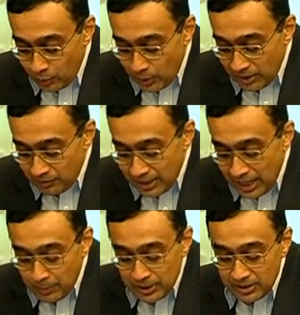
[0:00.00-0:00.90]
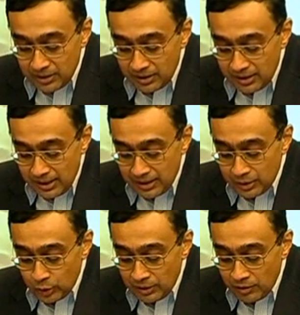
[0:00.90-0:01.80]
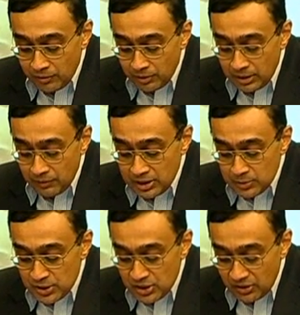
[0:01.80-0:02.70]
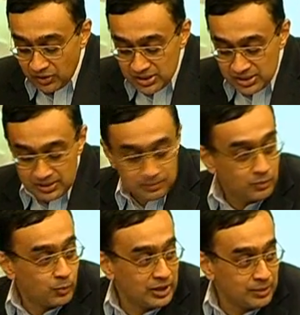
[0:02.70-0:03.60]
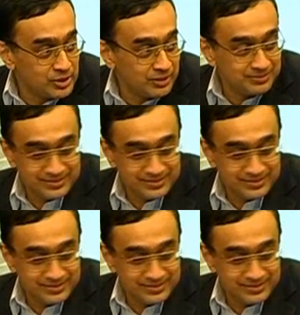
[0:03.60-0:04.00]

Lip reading: We are very happy that he agreed to deliver the special address. Welcome, sir.